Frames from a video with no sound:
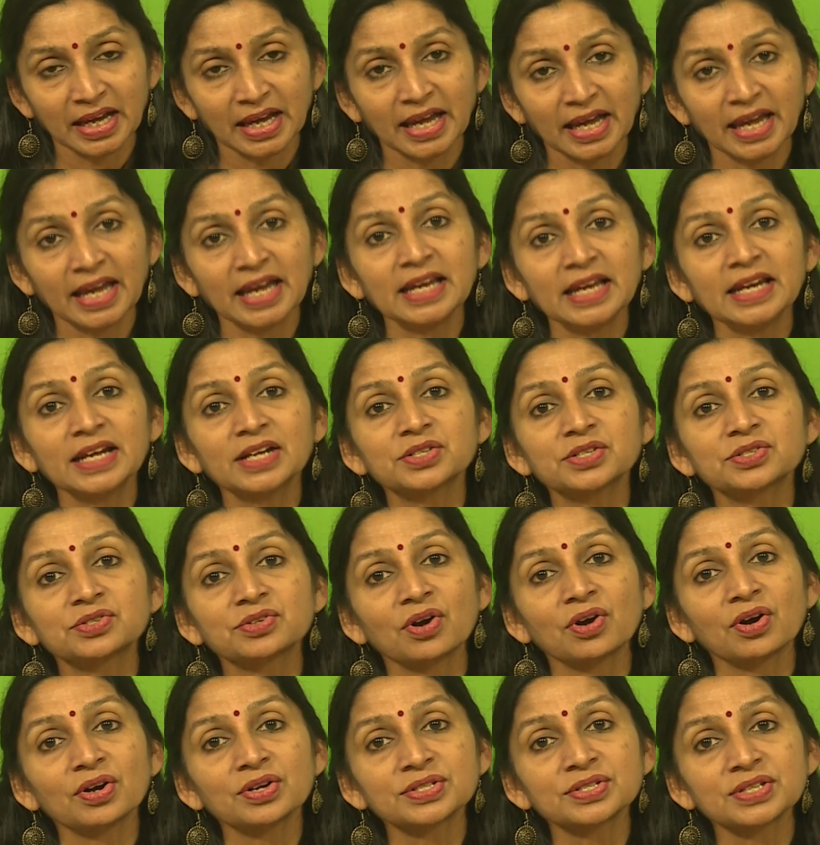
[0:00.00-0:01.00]
Eliot
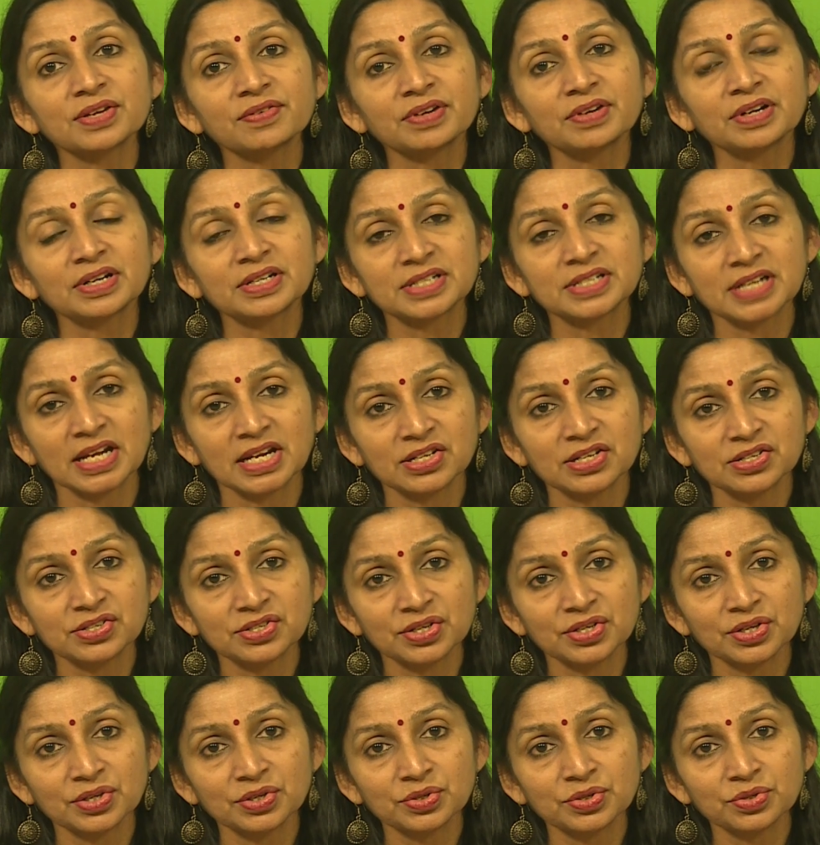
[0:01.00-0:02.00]
draws our
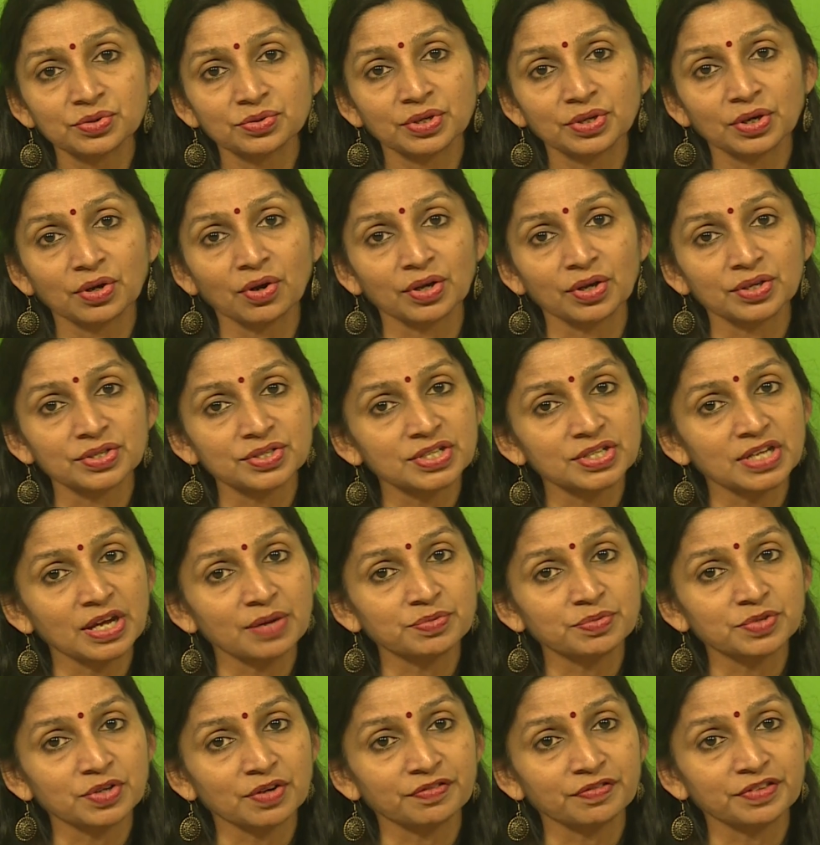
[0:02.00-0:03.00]
attention to the
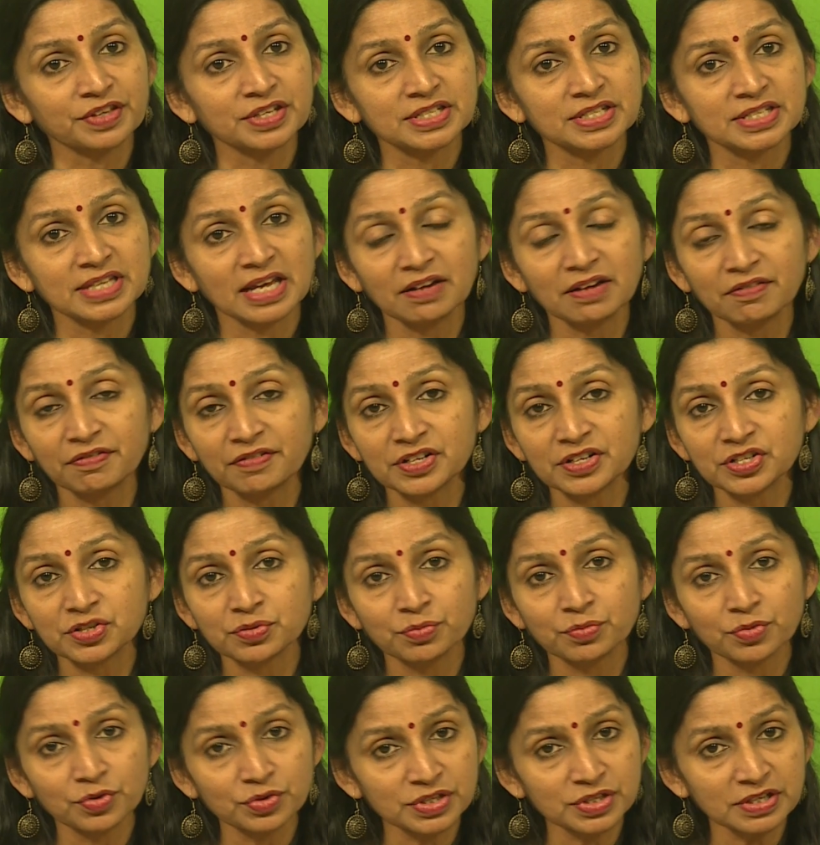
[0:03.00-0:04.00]
concept of the selfish
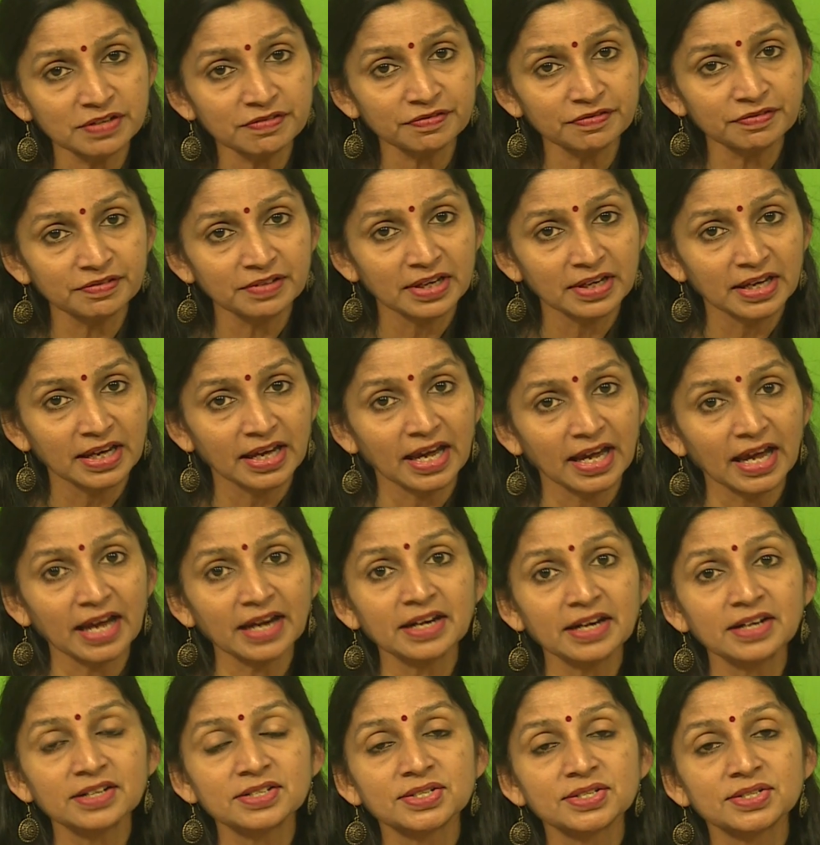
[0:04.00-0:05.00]
motive and
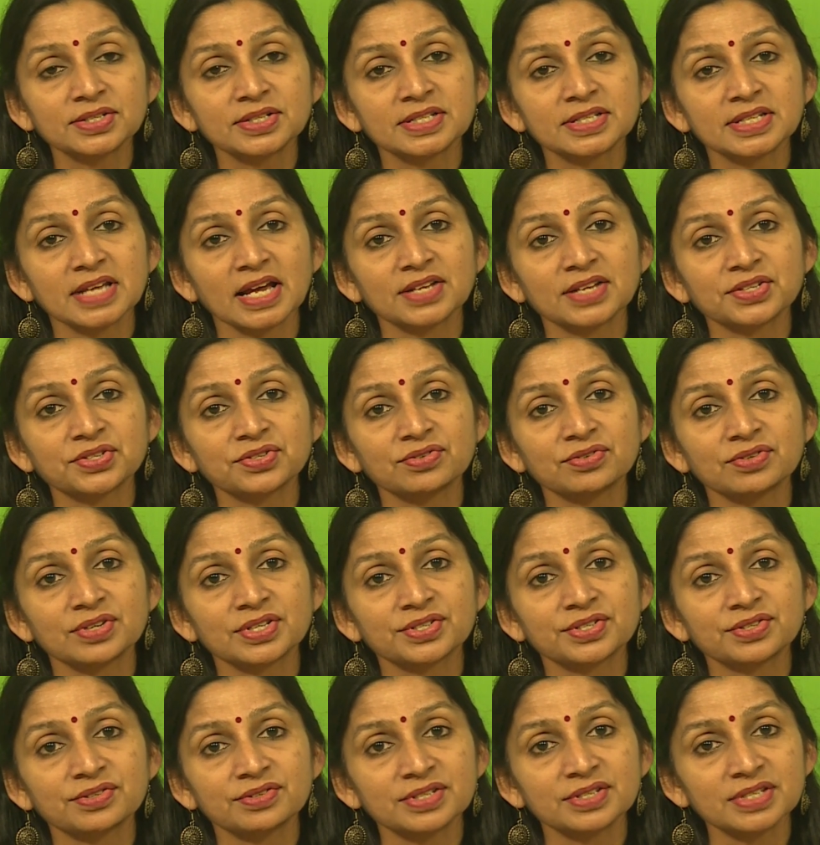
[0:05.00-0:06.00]
its
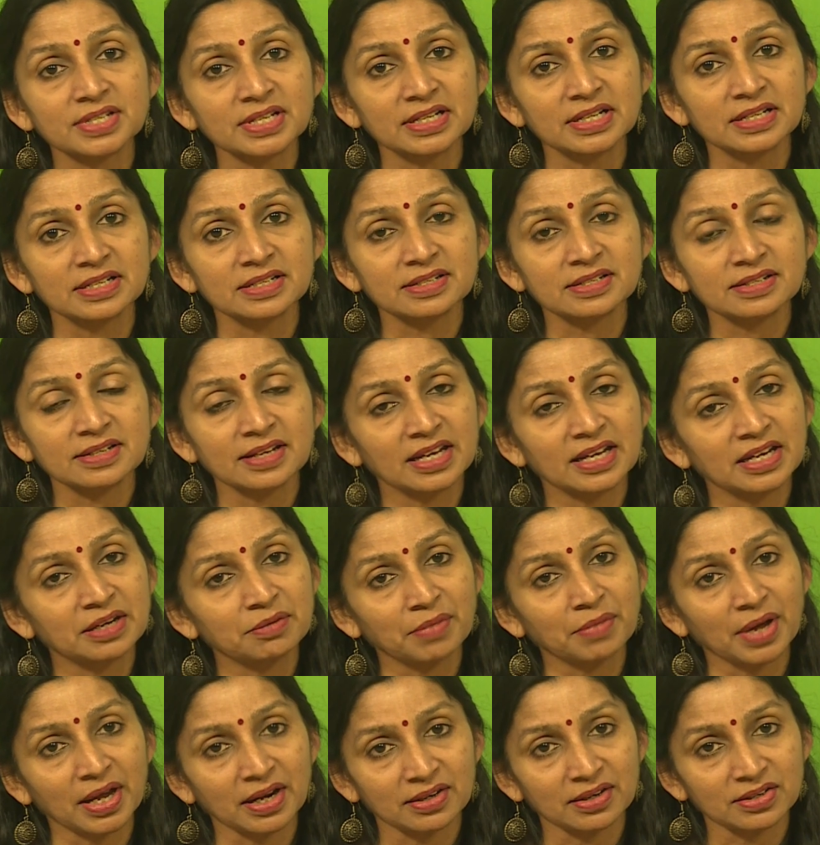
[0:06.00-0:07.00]
disastrous result in
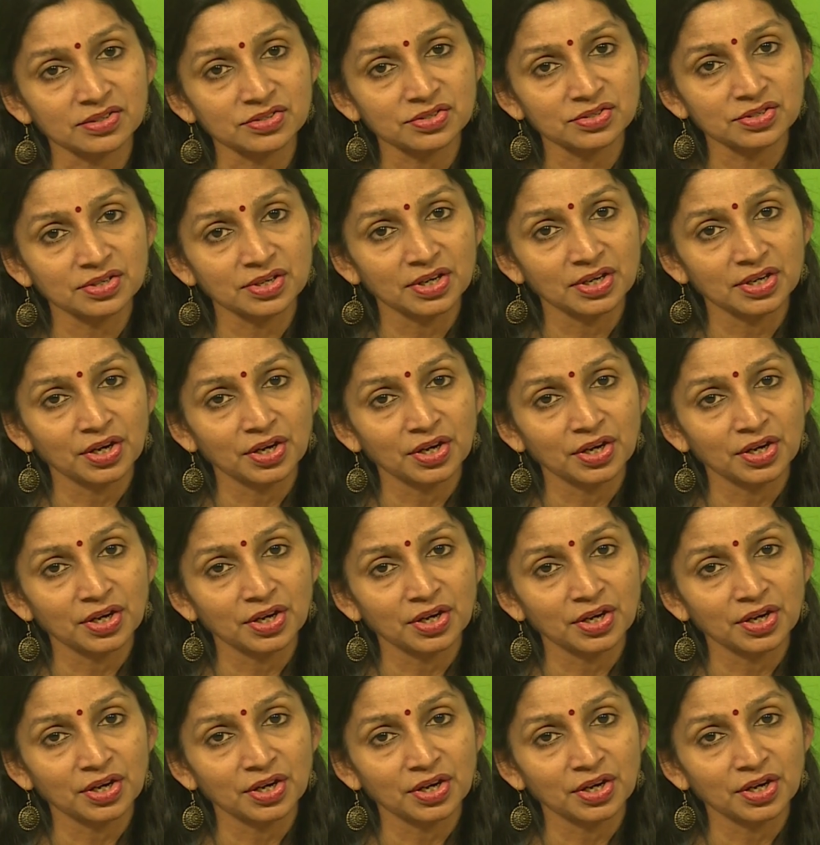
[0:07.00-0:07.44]
marriage.